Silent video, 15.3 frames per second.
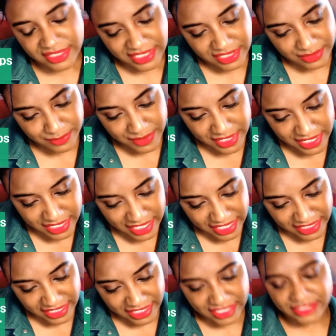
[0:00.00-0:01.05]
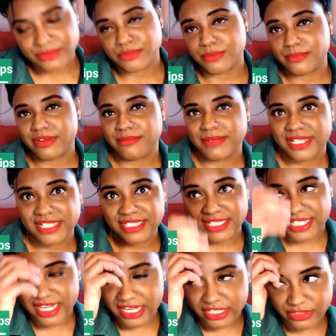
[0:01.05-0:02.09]
This one I think I threw away because
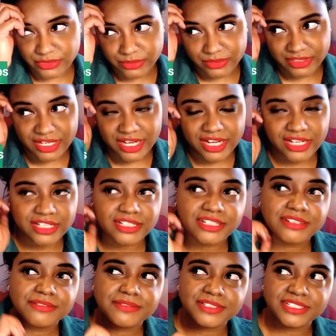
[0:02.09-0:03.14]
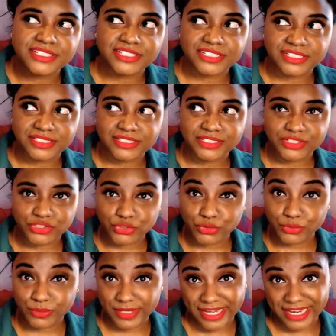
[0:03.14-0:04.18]
of the actual color was just
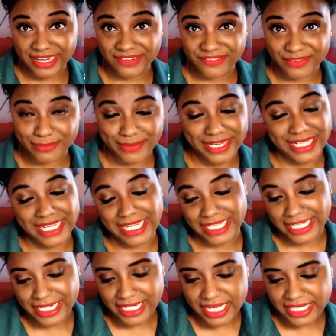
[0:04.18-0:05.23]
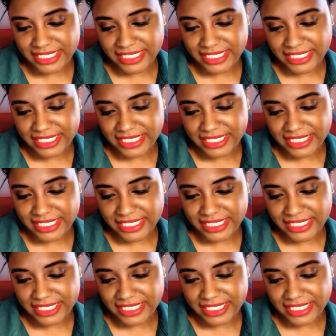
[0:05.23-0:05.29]
too light for my liking.